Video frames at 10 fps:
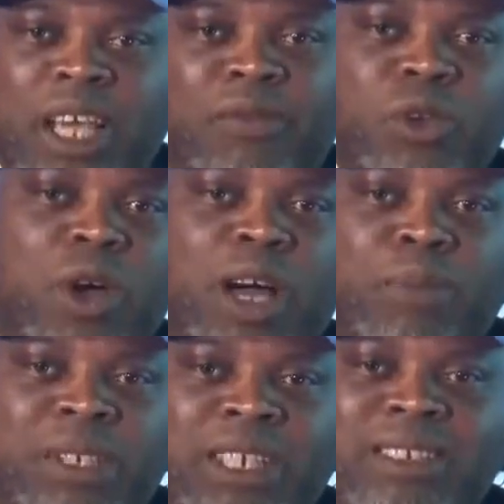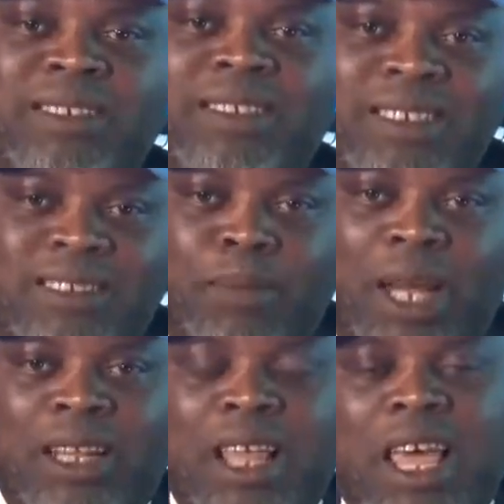Even though our budget is
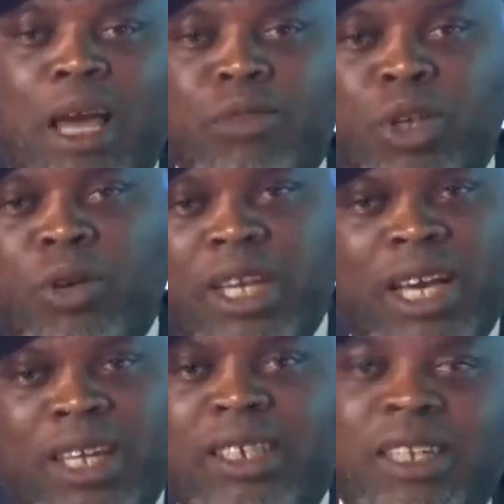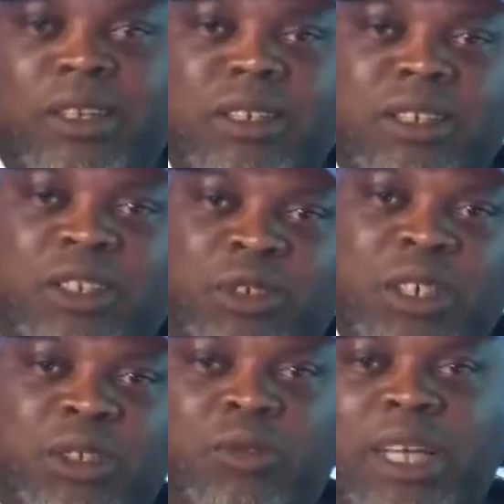dismal, I'm the only candidate on the
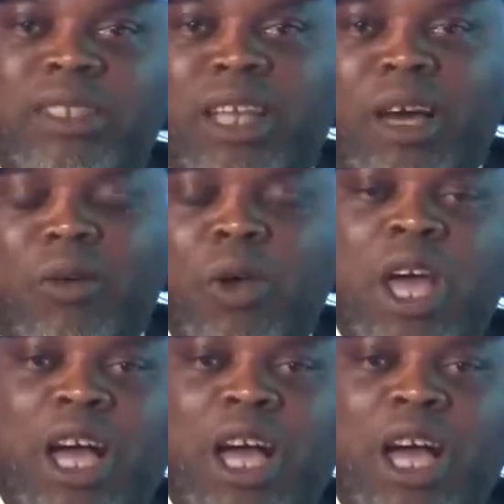streets right now